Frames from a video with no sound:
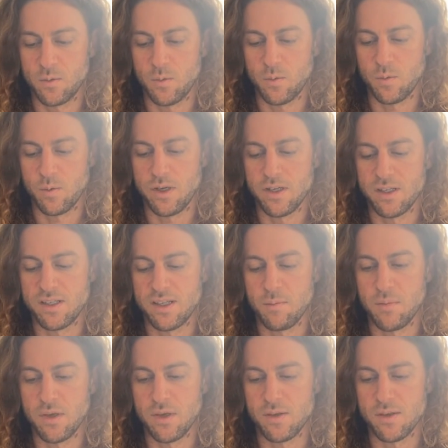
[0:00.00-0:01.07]
we couldn't say
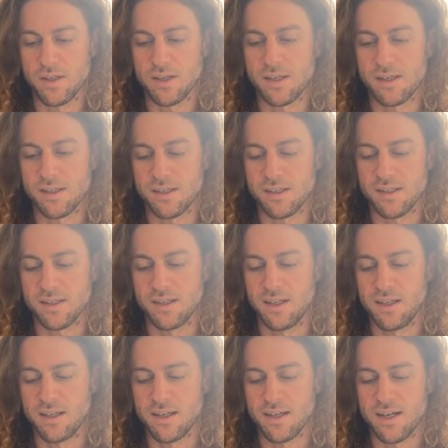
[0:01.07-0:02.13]
music.
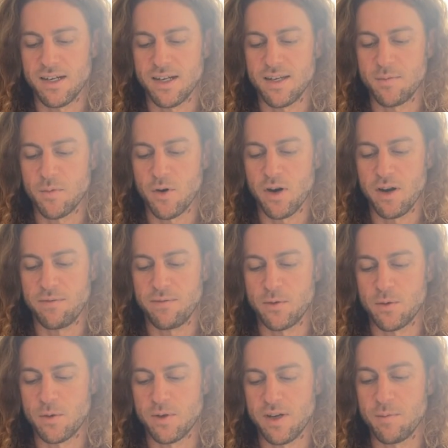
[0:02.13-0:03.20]
I am
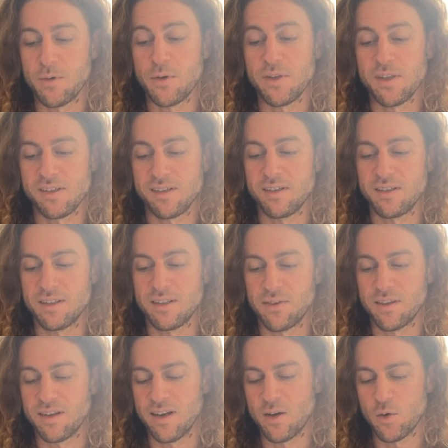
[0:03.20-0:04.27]
grateful, I'm doing this a little
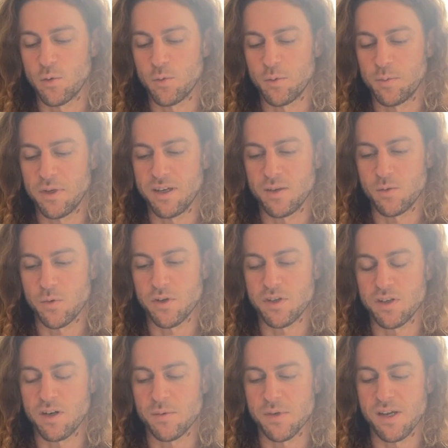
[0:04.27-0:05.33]
different than I normally because we just
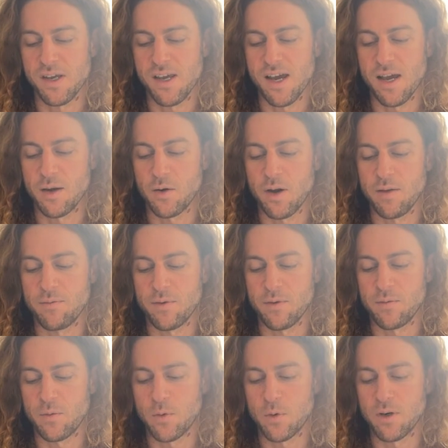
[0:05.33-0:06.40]
talked about, I'm grateful
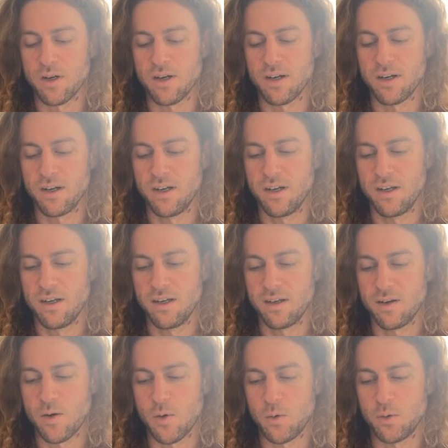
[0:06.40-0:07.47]
for
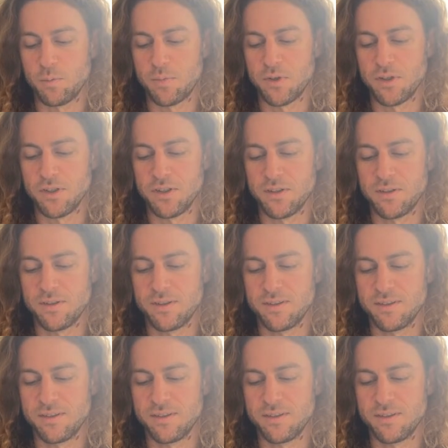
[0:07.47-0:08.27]
cold brew.